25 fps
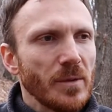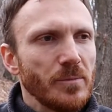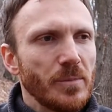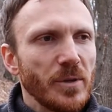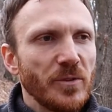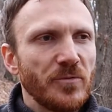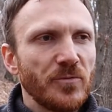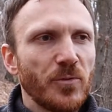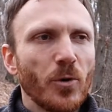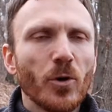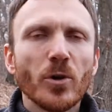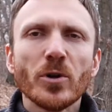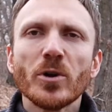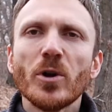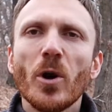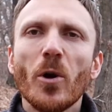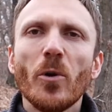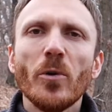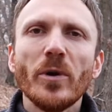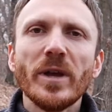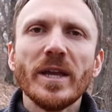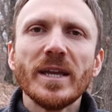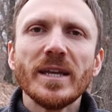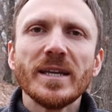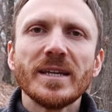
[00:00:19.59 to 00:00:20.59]
Before
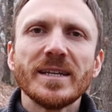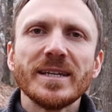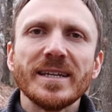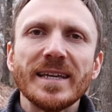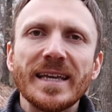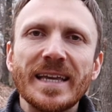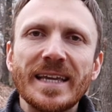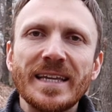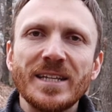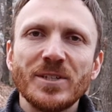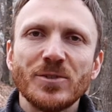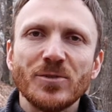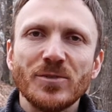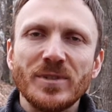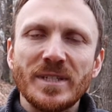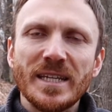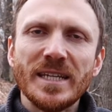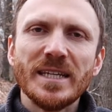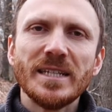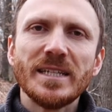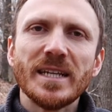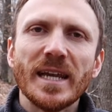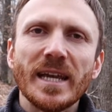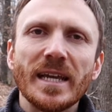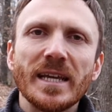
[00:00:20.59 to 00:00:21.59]
going into
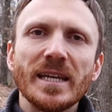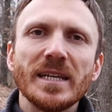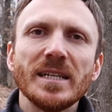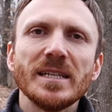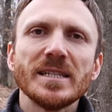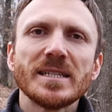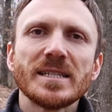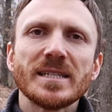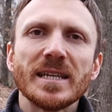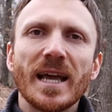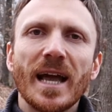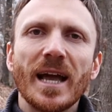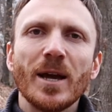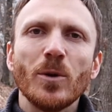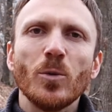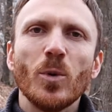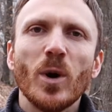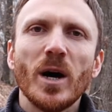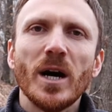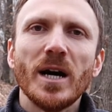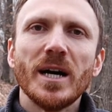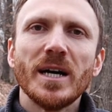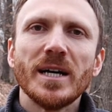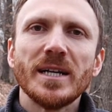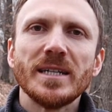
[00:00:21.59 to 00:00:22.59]
details, I
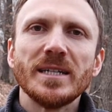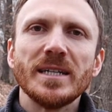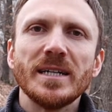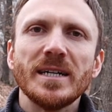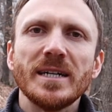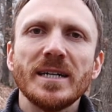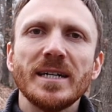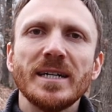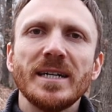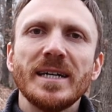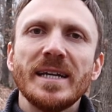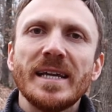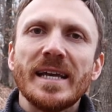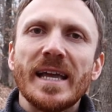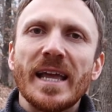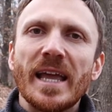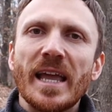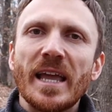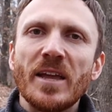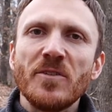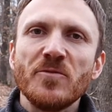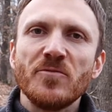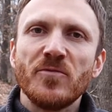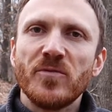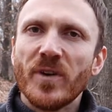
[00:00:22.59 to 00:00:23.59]
want to
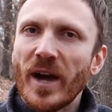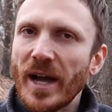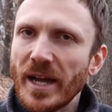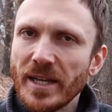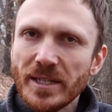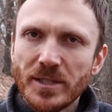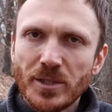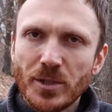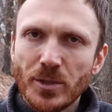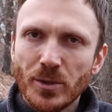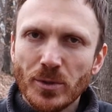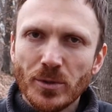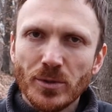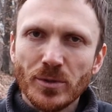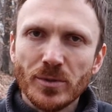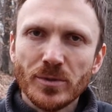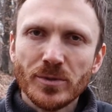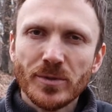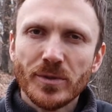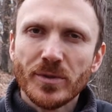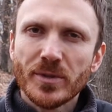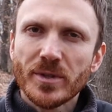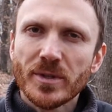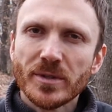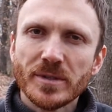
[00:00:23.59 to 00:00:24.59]
invite
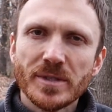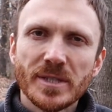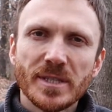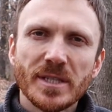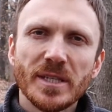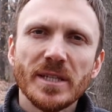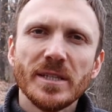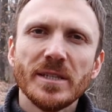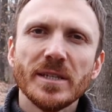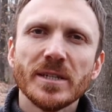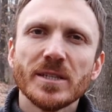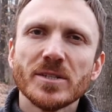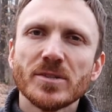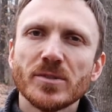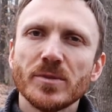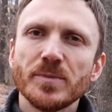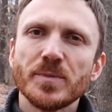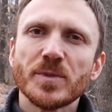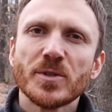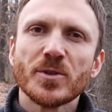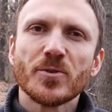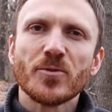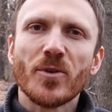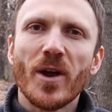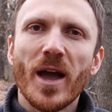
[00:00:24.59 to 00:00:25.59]
you to consider
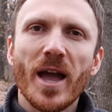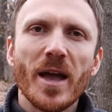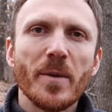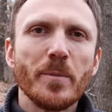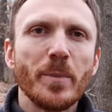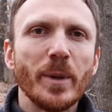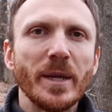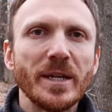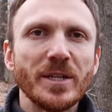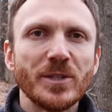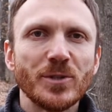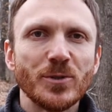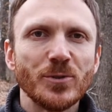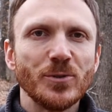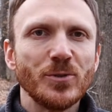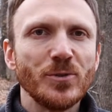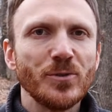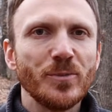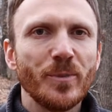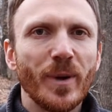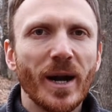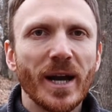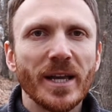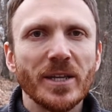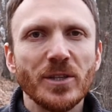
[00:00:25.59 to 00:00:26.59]
subscribing
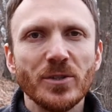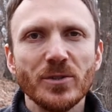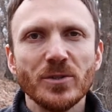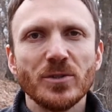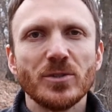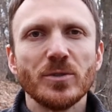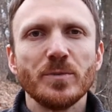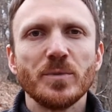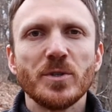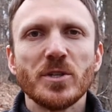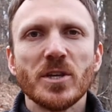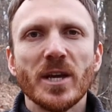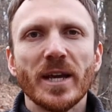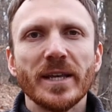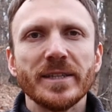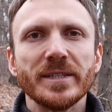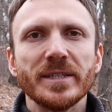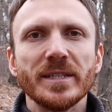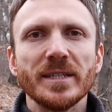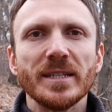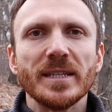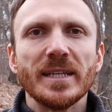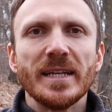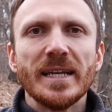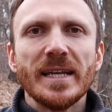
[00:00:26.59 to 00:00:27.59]
to my YouTube
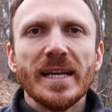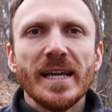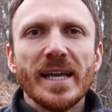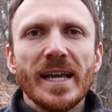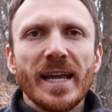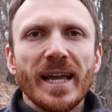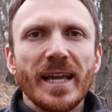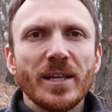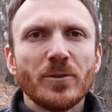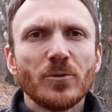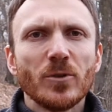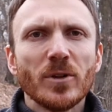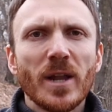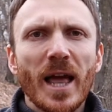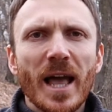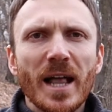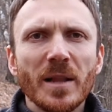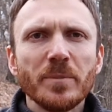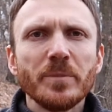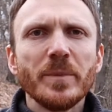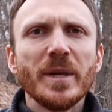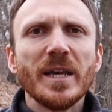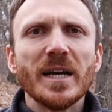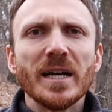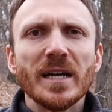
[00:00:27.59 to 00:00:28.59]
channel. It will
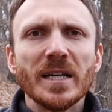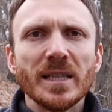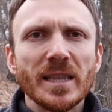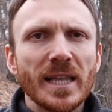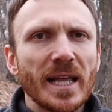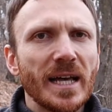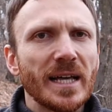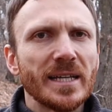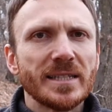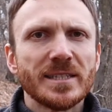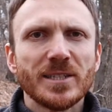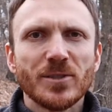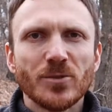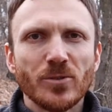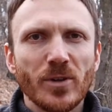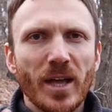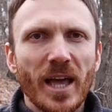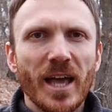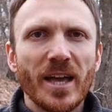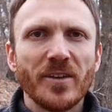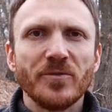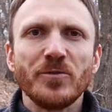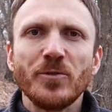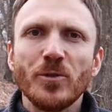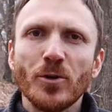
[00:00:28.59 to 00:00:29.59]
help me a lot to
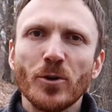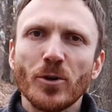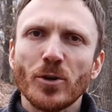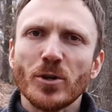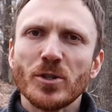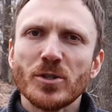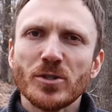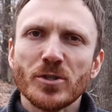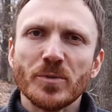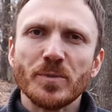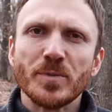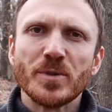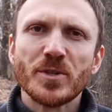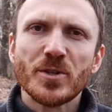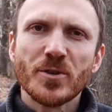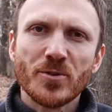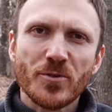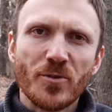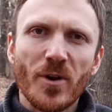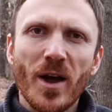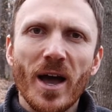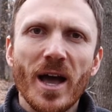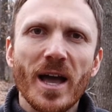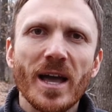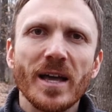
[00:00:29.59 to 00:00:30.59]
have you
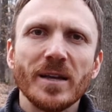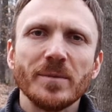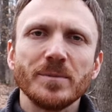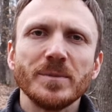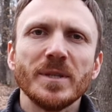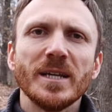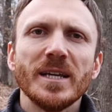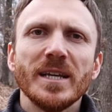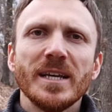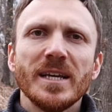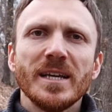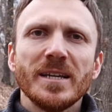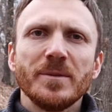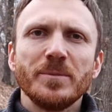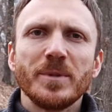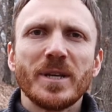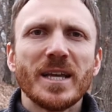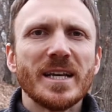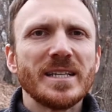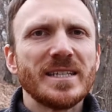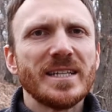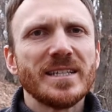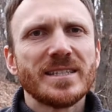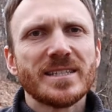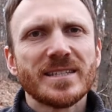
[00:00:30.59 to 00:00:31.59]
subscribed,
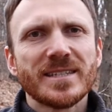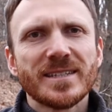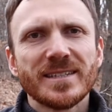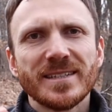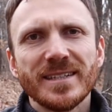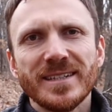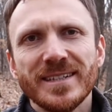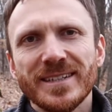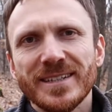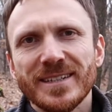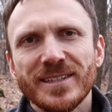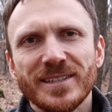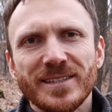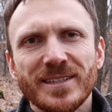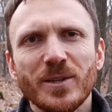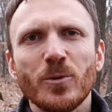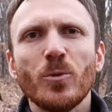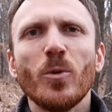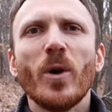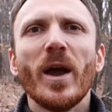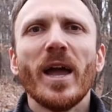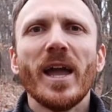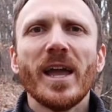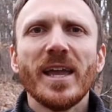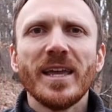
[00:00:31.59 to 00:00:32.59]
because it's the
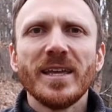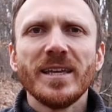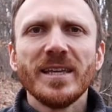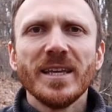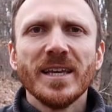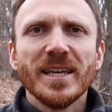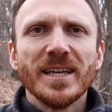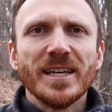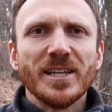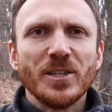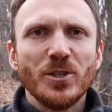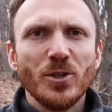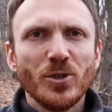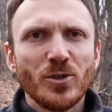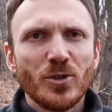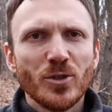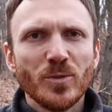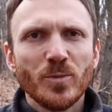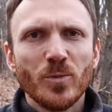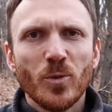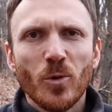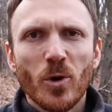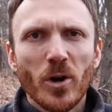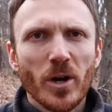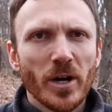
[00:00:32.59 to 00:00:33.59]
way
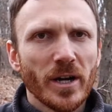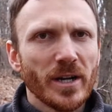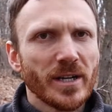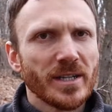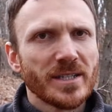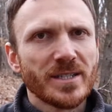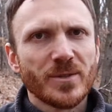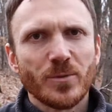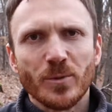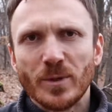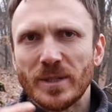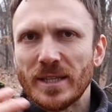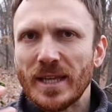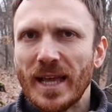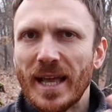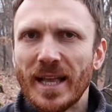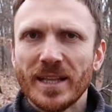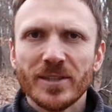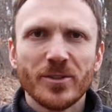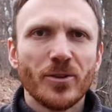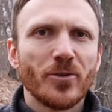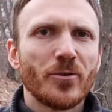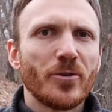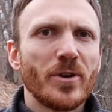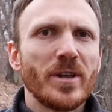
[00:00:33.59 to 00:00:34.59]
YouTube works with the
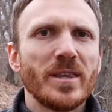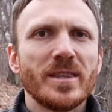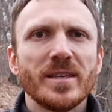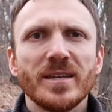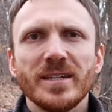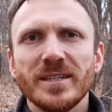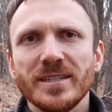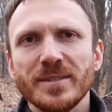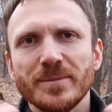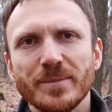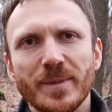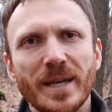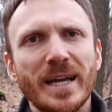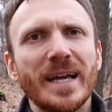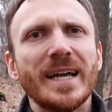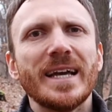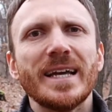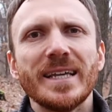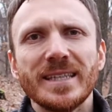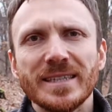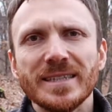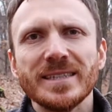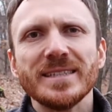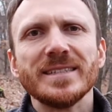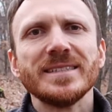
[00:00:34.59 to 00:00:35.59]
algorithm
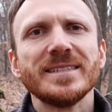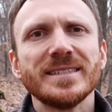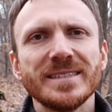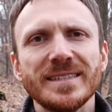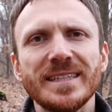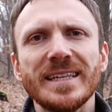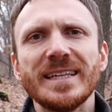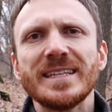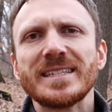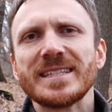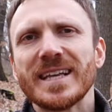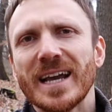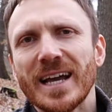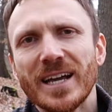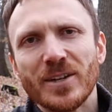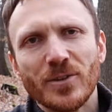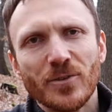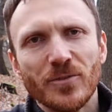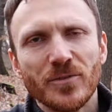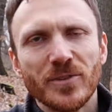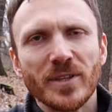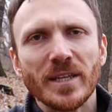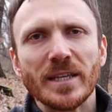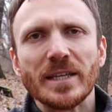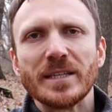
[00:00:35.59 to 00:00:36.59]
and these kind
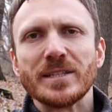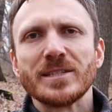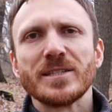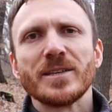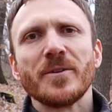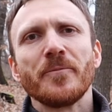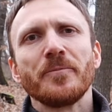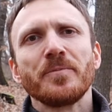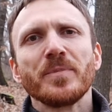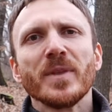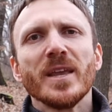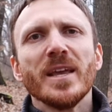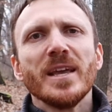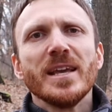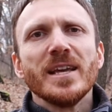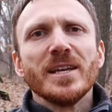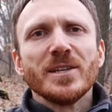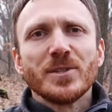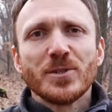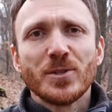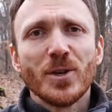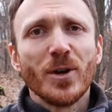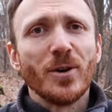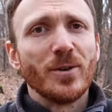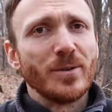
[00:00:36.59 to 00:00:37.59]
of things.
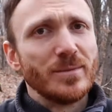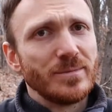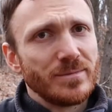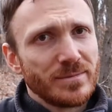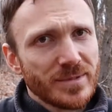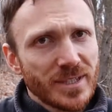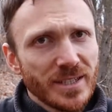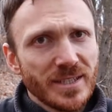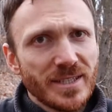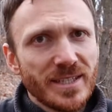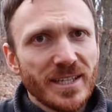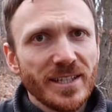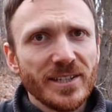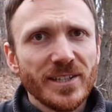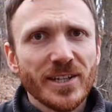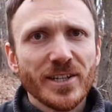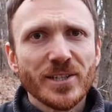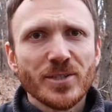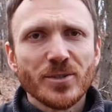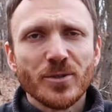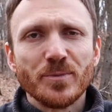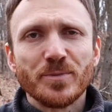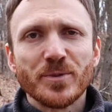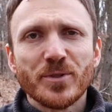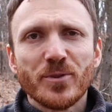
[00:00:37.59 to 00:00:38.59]
So
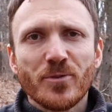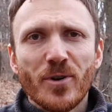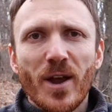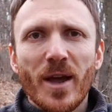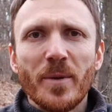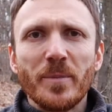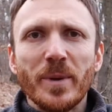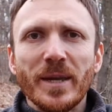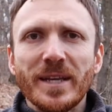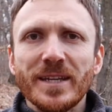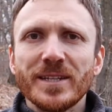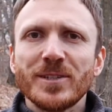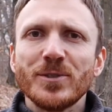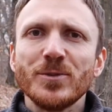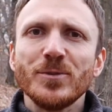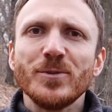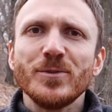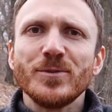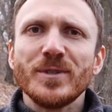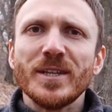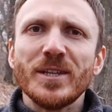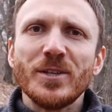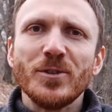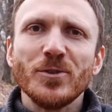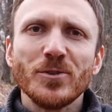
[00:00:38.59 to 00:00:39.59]
consider subscribing
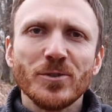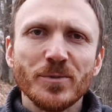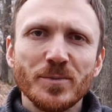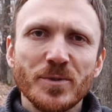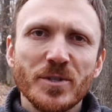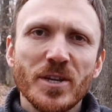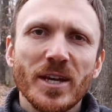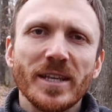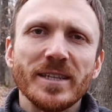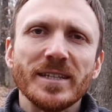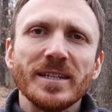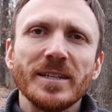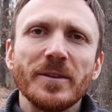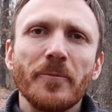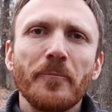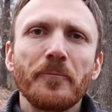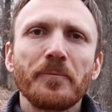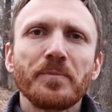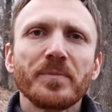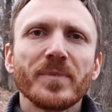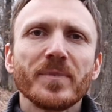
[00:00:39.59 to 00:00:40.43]
to the YouTube channel.